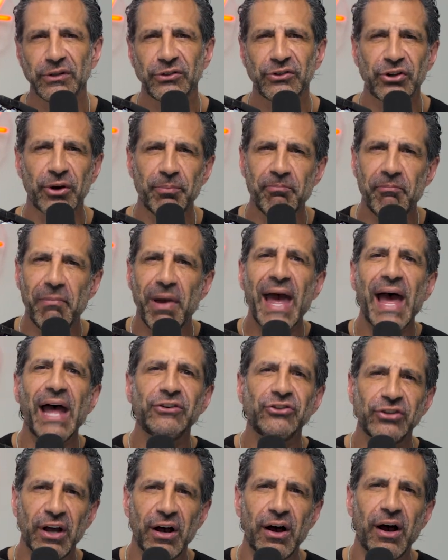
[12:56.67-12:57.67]
to
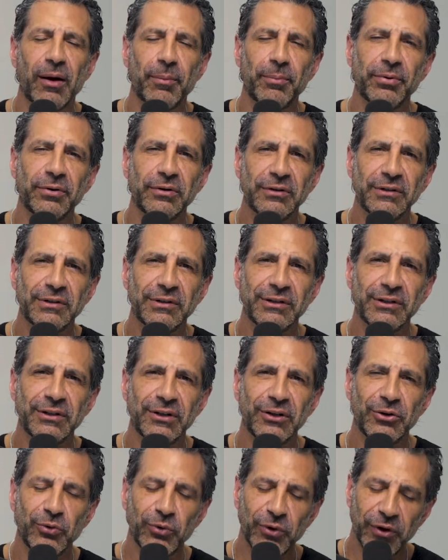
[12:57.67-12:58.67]
match up
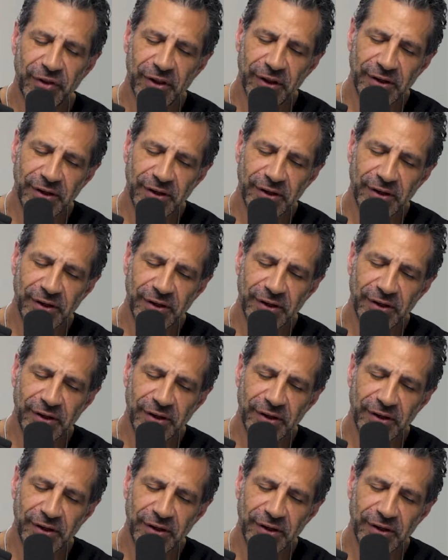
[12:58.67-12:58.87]
with